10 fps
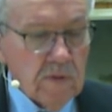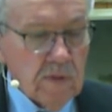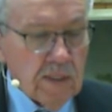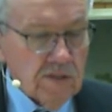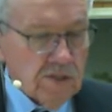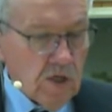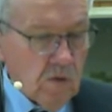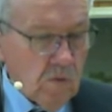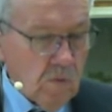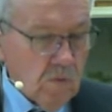And
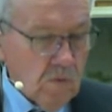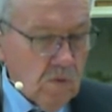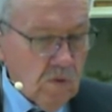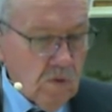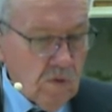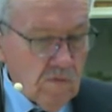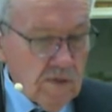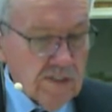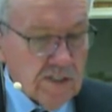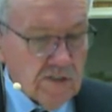so
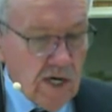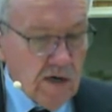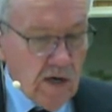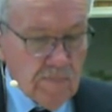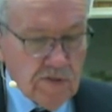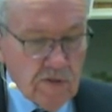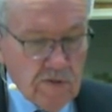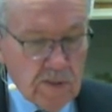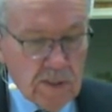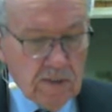this is our
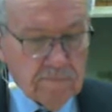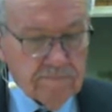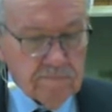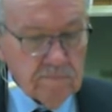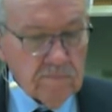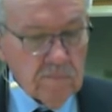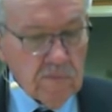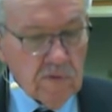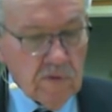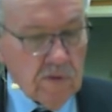opportunity
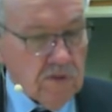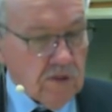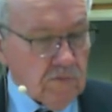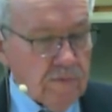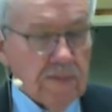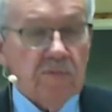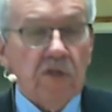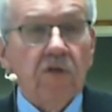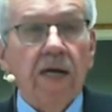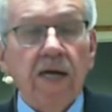to remember
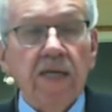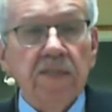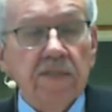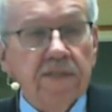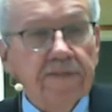Christ